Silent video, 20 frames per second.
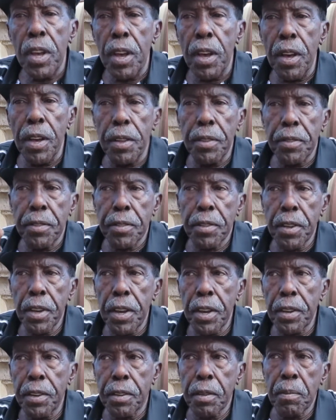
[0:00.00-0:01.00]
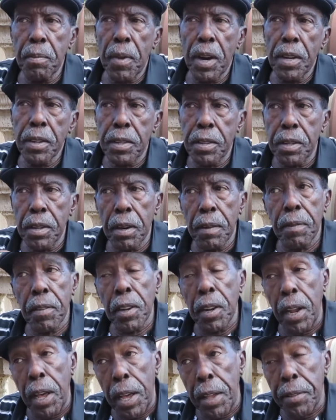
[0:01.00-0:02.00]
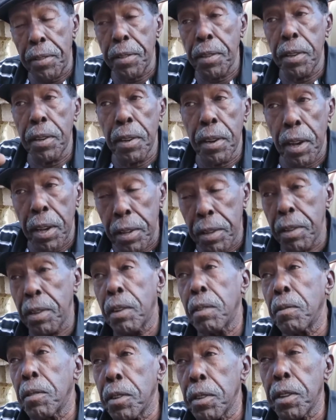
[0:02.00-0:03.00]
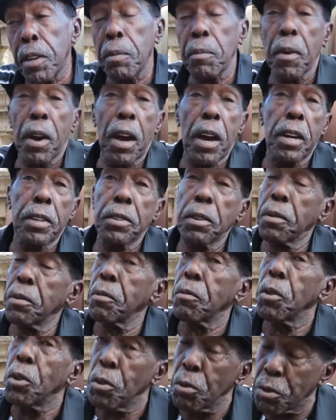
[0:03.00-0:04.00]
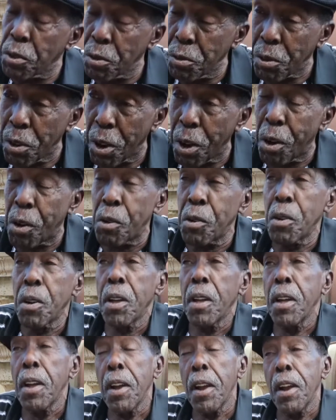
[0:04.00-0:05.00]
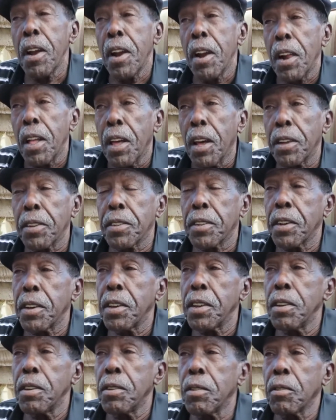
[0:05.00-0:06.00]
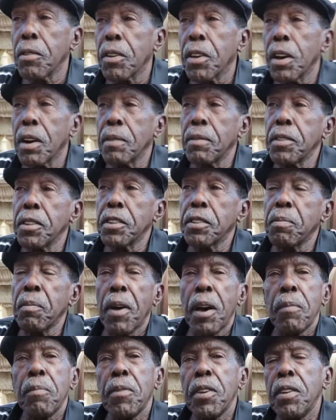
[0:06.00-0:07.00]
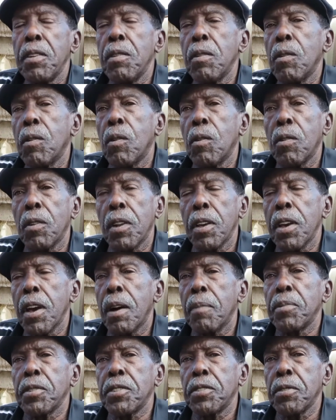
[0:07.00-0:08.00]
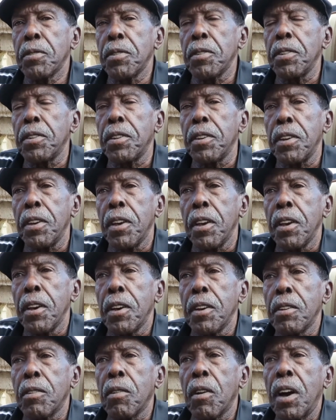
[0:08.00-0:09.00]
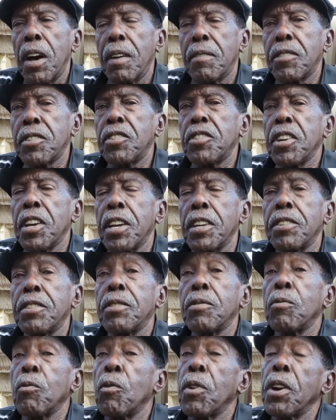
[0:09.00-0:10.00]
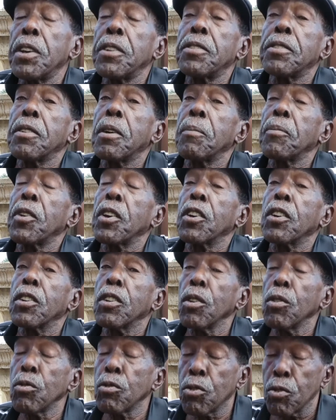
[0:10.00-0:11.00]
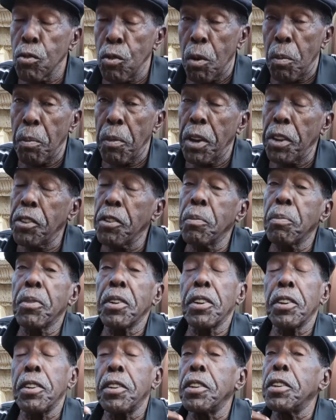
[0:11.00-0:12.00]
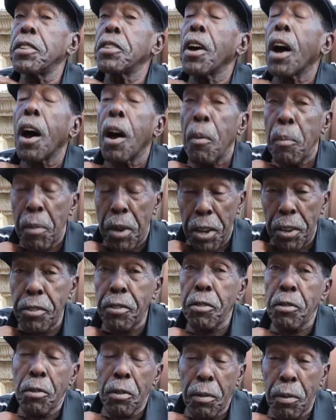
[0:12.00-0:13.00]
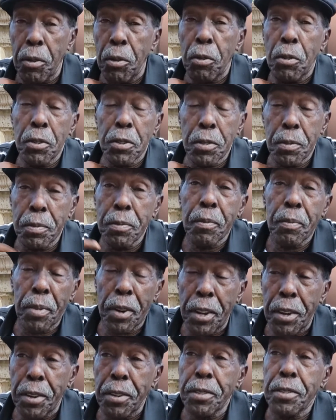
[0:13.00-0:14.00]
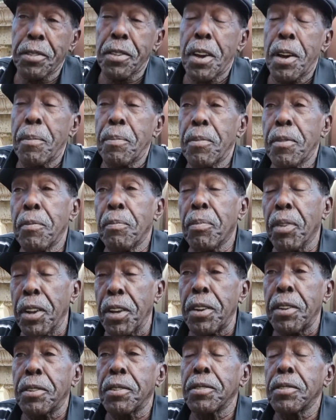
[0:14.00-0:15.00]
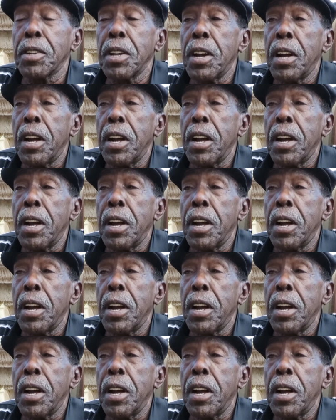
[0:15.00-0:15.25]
and said to myself, glancing, not that I'm going to take my eyes off the road too long. Yeah. I said, Calvin, this might be your only opportunity to have a chance to win something close to a major, but it is our major, of course, Players Champion, Players.